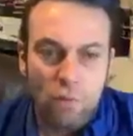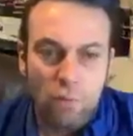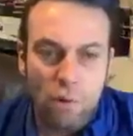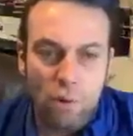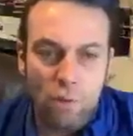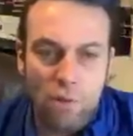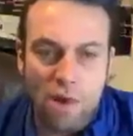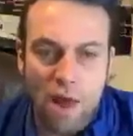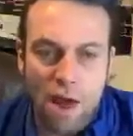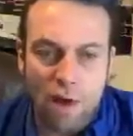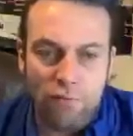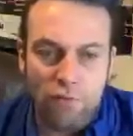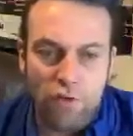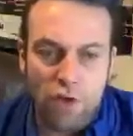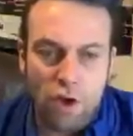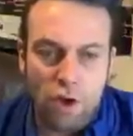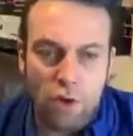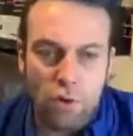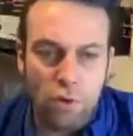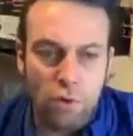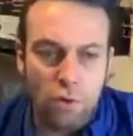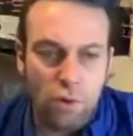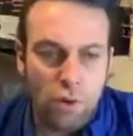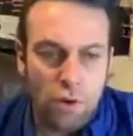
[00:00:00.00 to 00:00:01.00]
will love
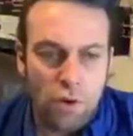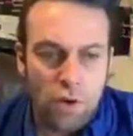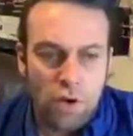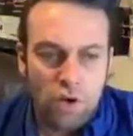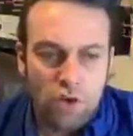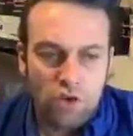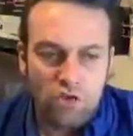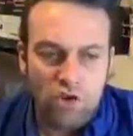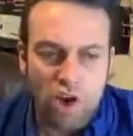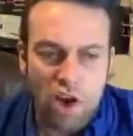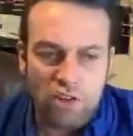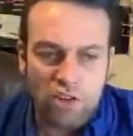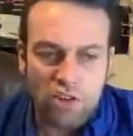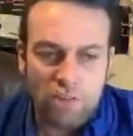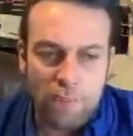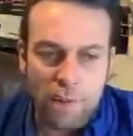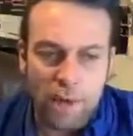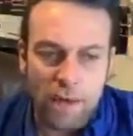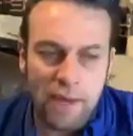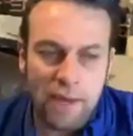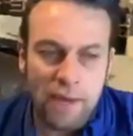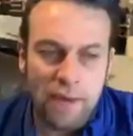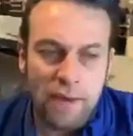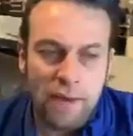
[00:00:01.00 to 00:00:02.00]
you. Trust
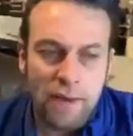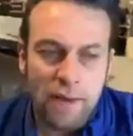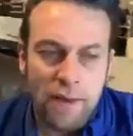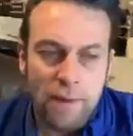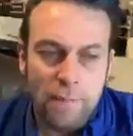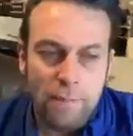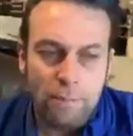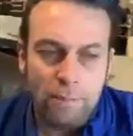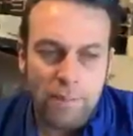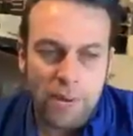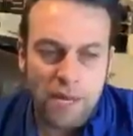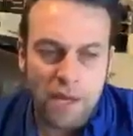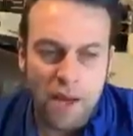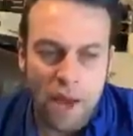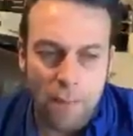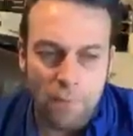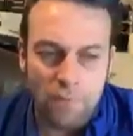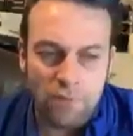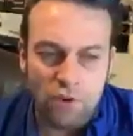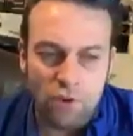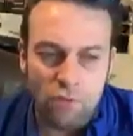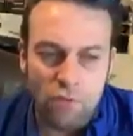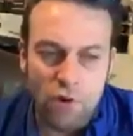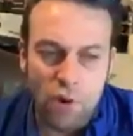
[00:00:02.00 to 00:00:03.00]
me,
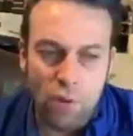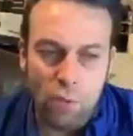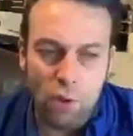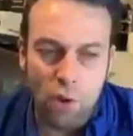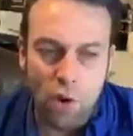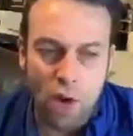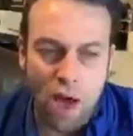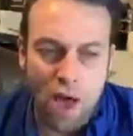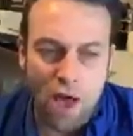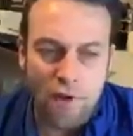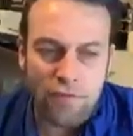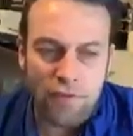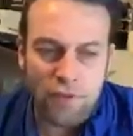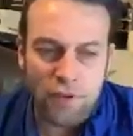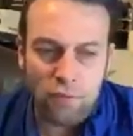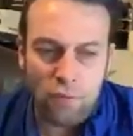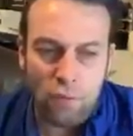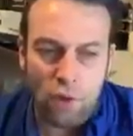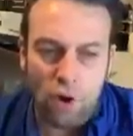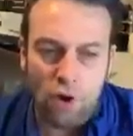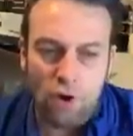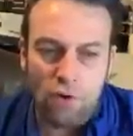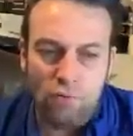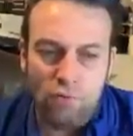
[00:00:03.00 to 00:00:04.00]
becomes a real life is
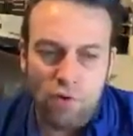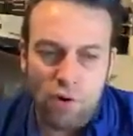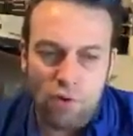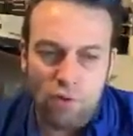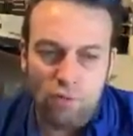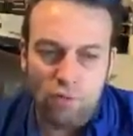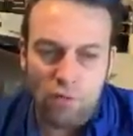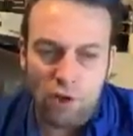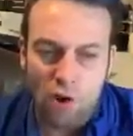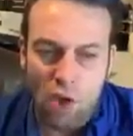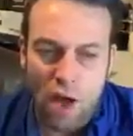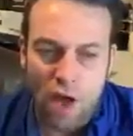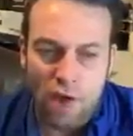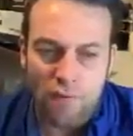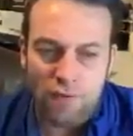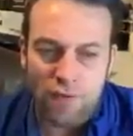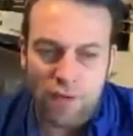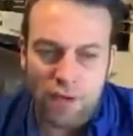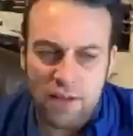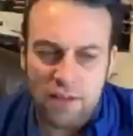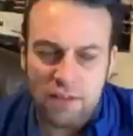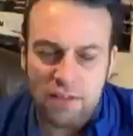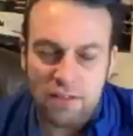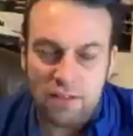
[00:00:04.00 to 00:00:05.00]
what life
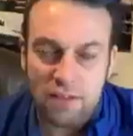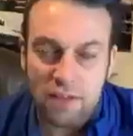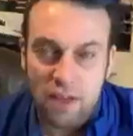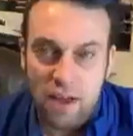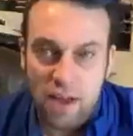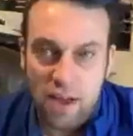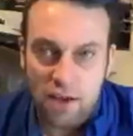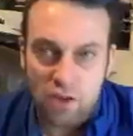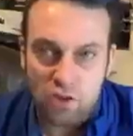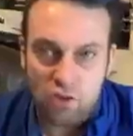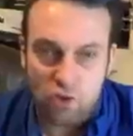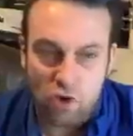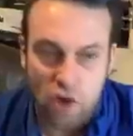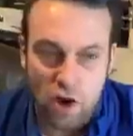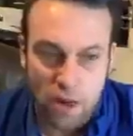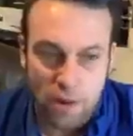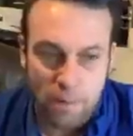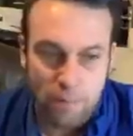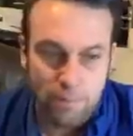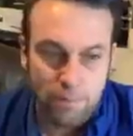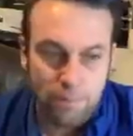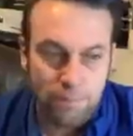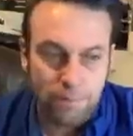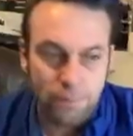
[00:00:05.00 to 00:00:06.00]
is, a
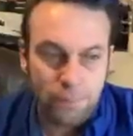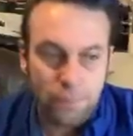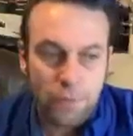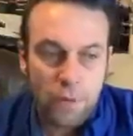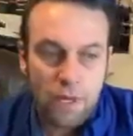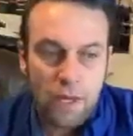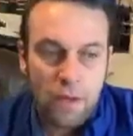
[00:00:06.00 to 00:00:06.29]
dream.